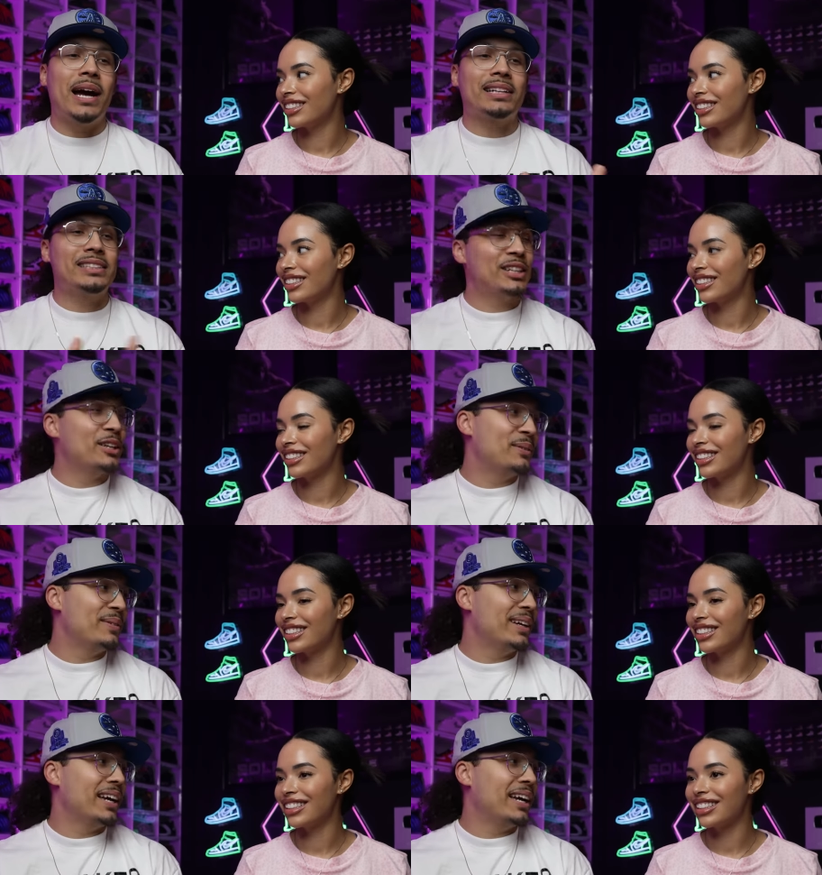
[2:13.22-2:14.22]
Speaker 1: backed it
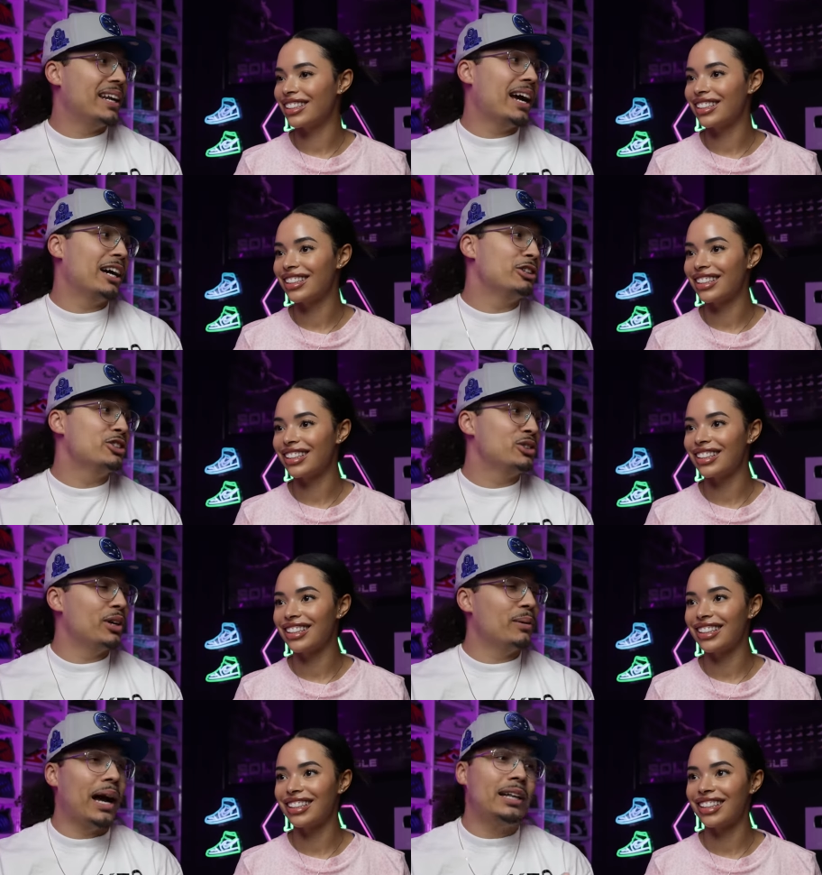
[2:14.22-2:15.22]
up and I hooked
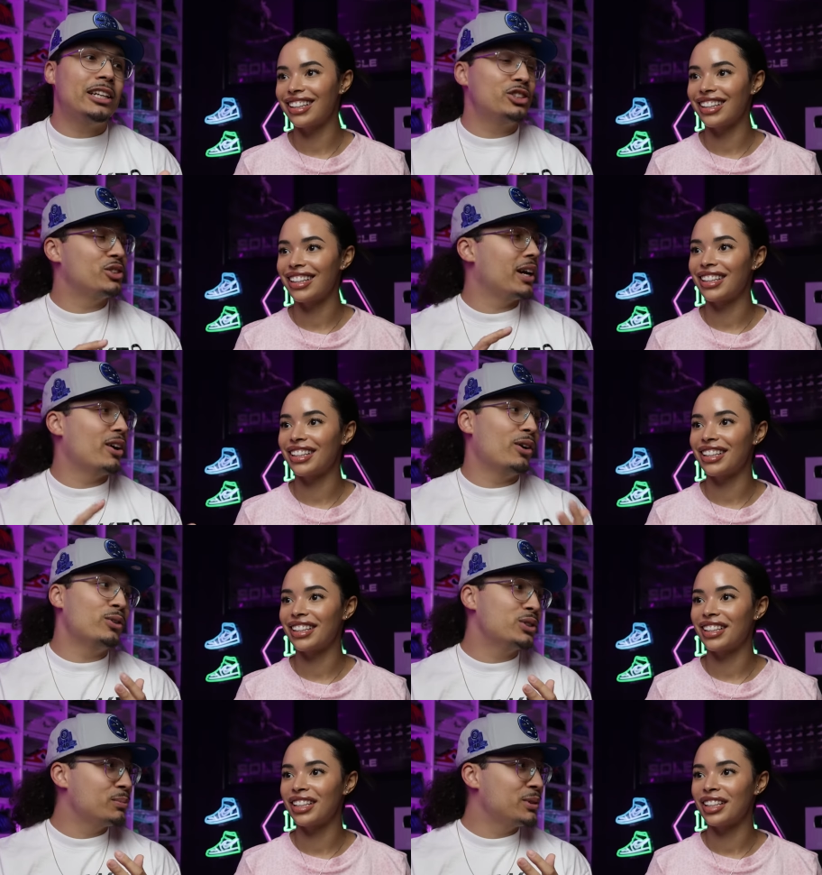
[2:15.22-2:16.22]
you up. I let you try out
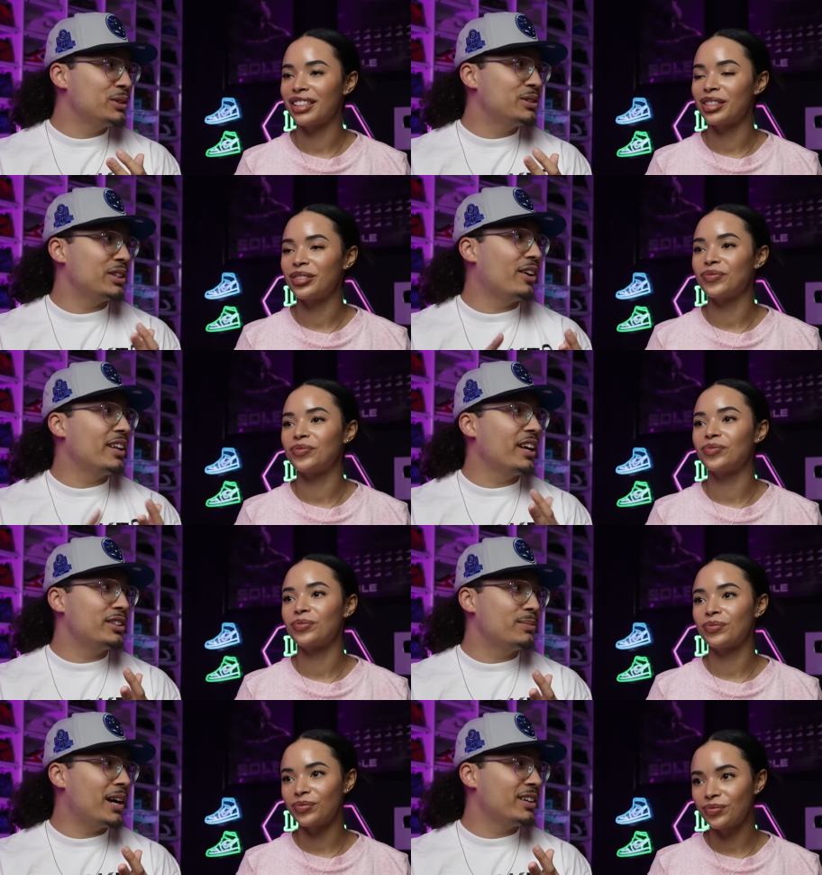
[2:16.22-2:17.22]
Ultra Boost, all the
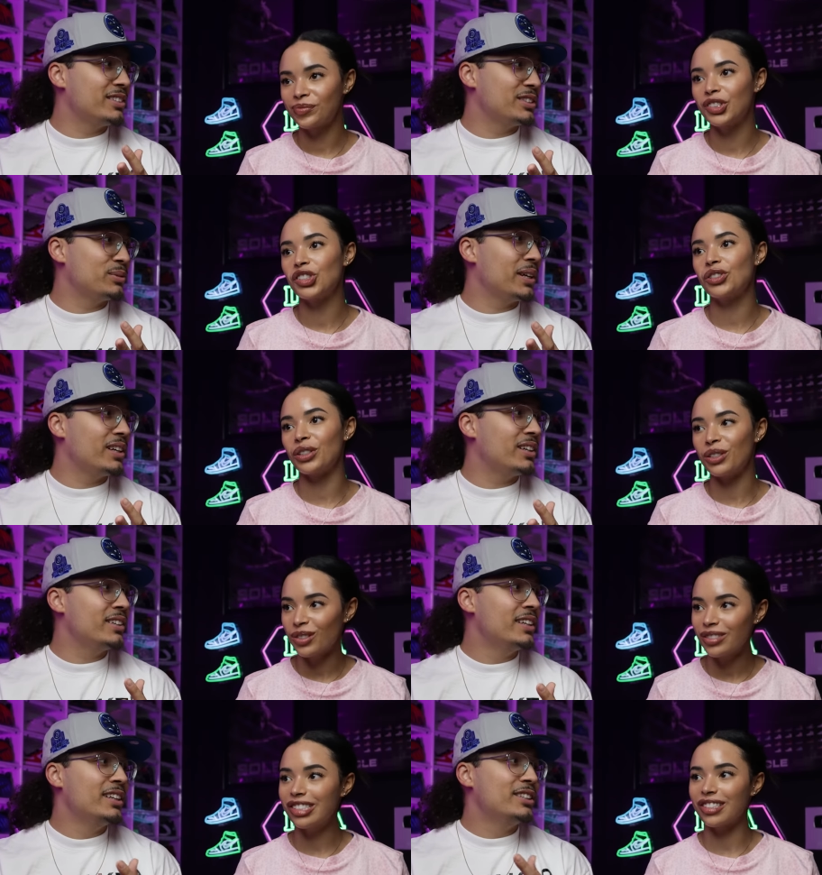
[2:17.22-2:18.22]
other models as
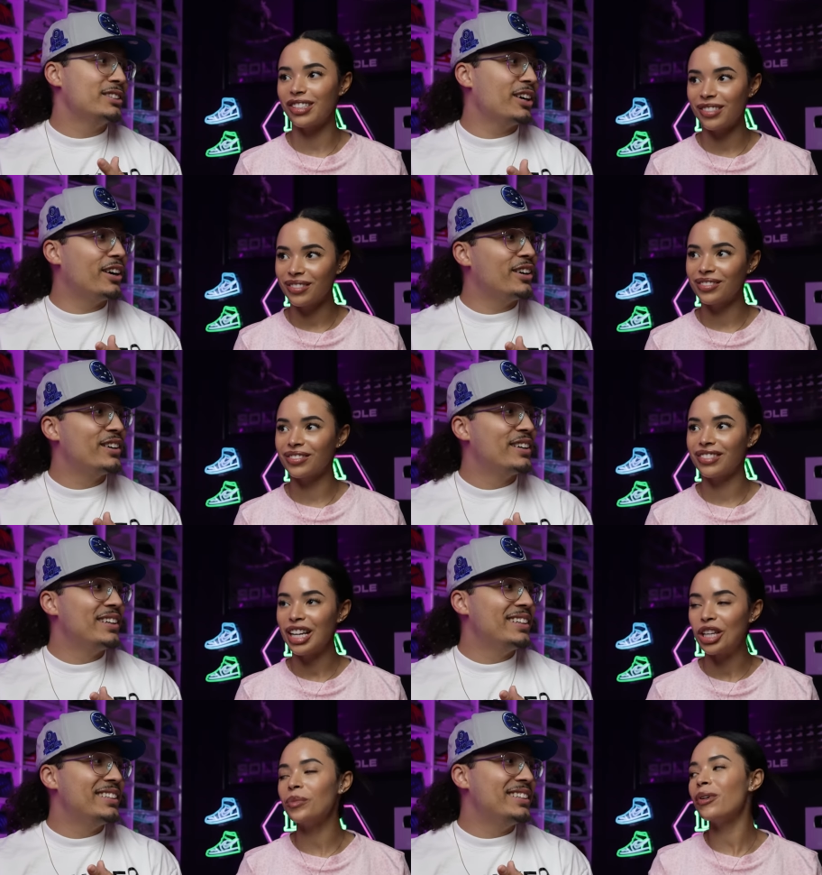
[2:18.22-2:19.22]
well. True, true. So
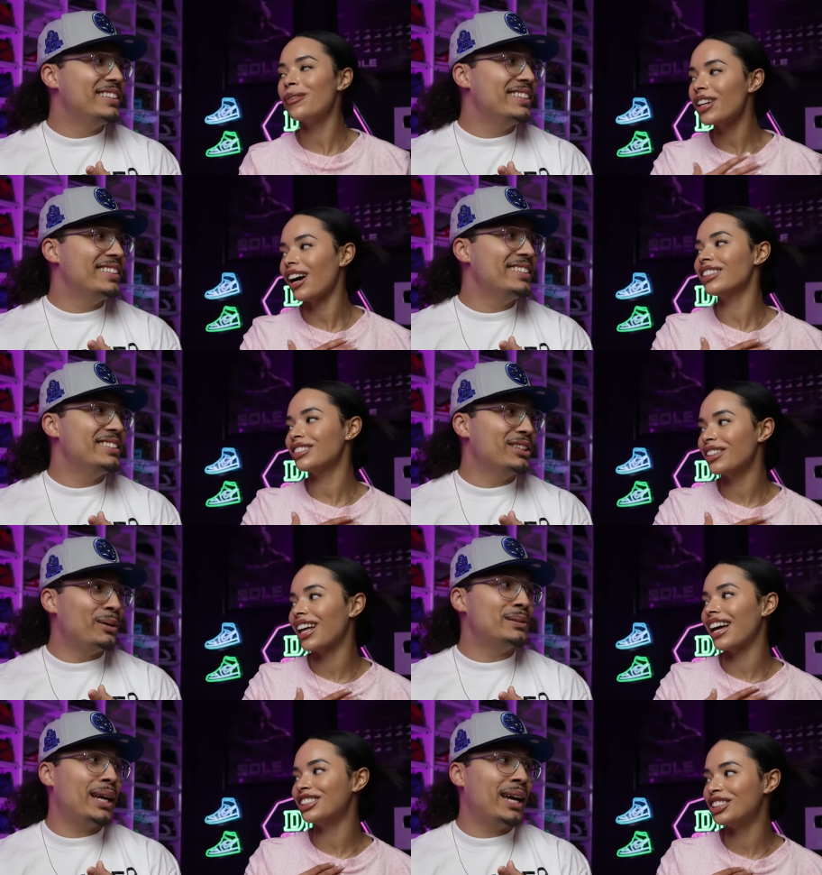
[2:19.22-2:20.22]
Speaker 2: you put me on to you know
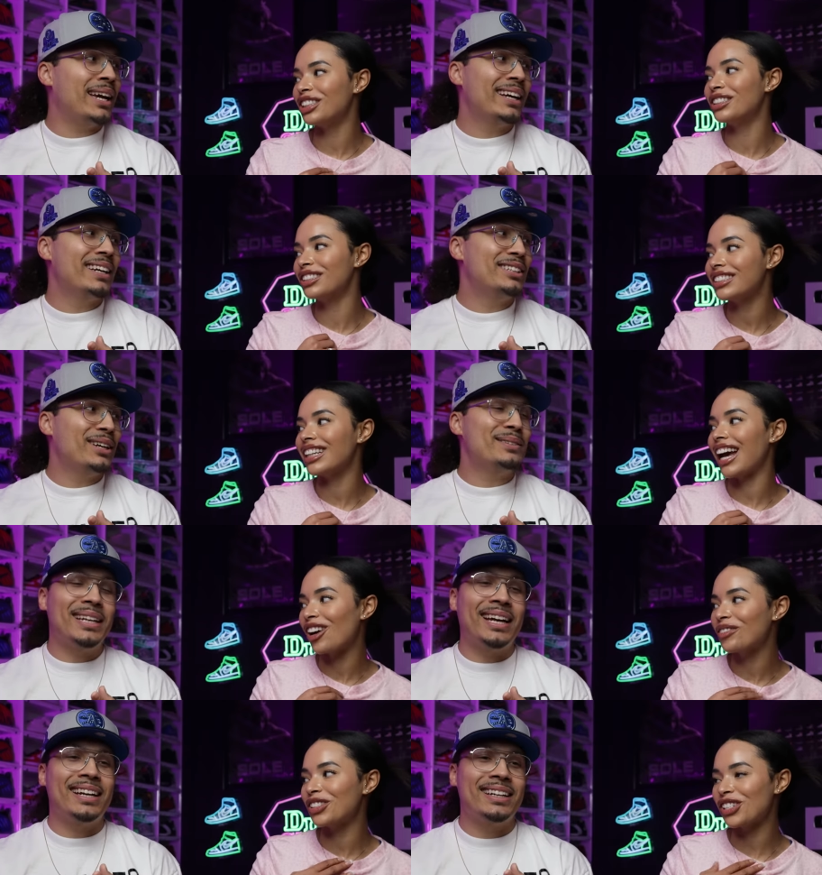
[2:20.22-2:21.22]
what I'm saying? Shoes. You know yeah, what
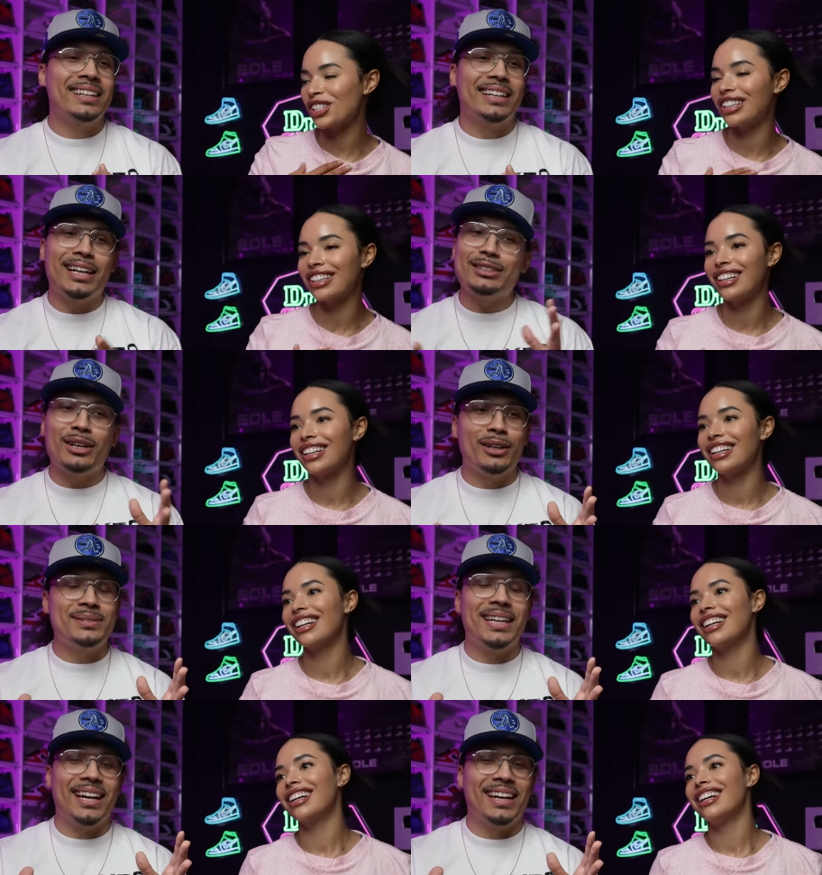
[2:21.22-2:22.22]
I'm saying? Sure. That's
Speaker 1: all
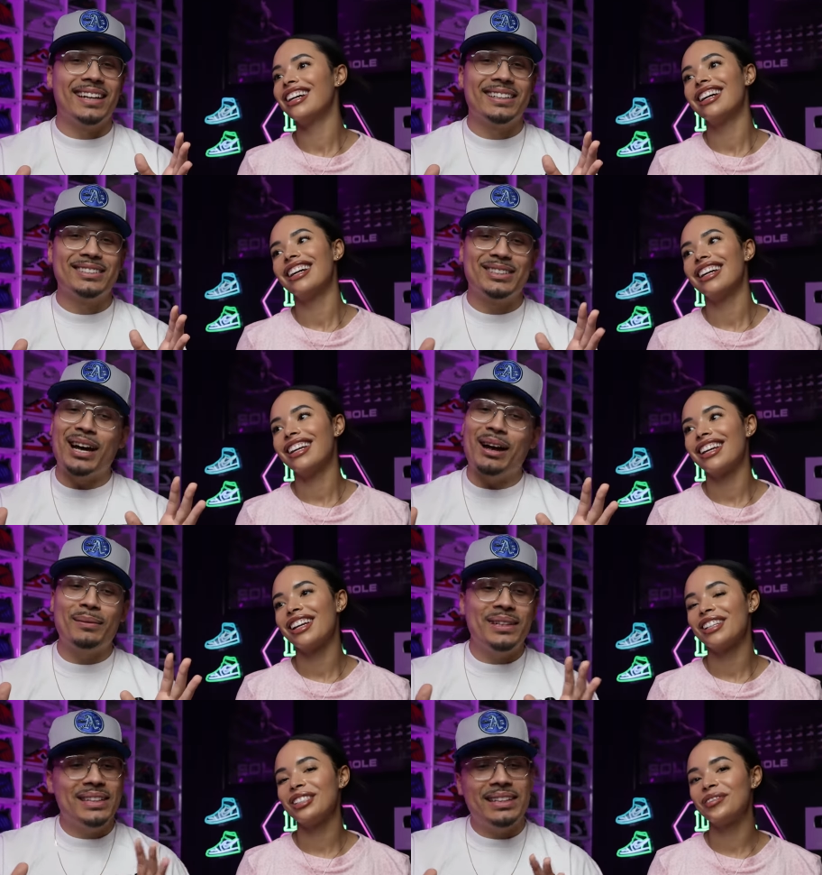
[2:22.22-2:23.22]
I'm saying. So
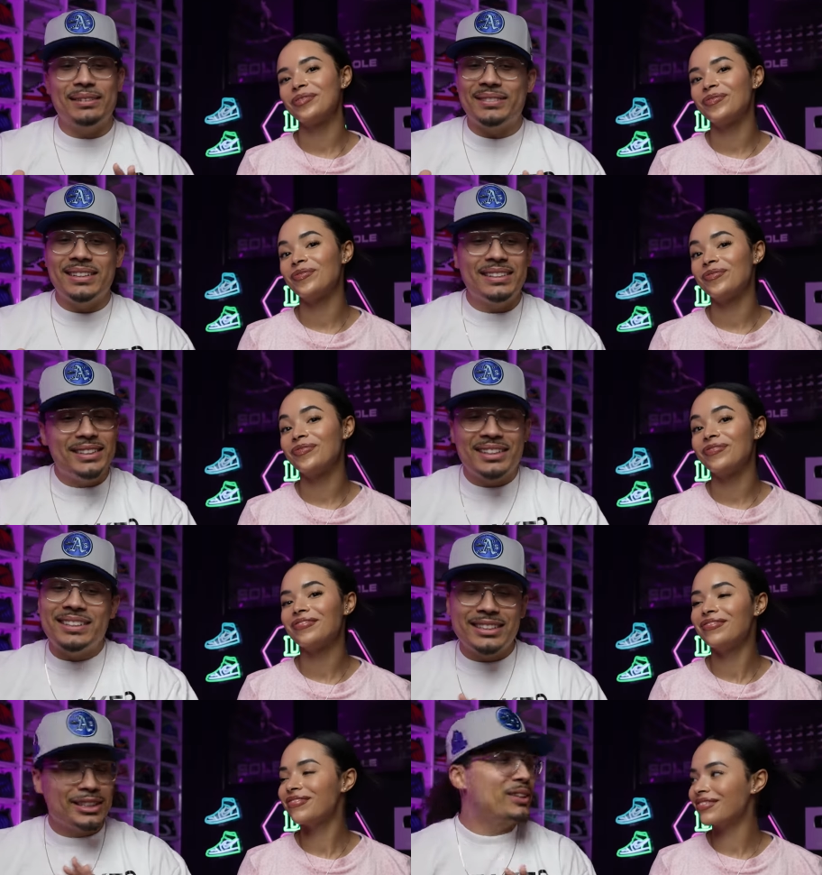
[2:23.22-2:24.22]
I mean, if you
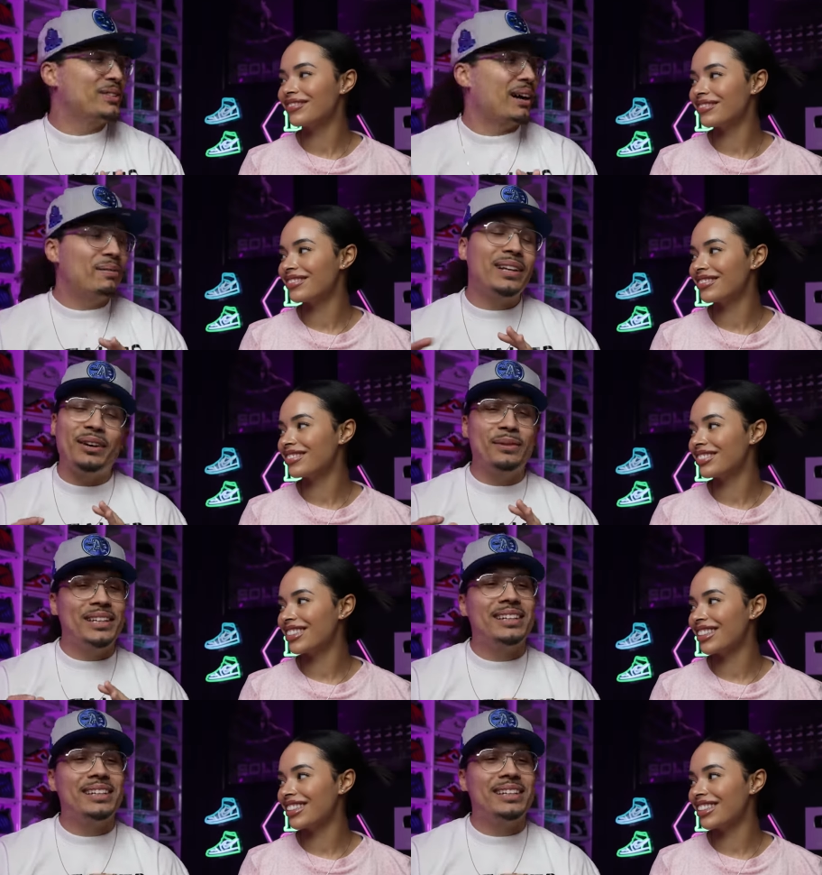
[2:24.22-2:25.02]
know, it's cool. I feel like we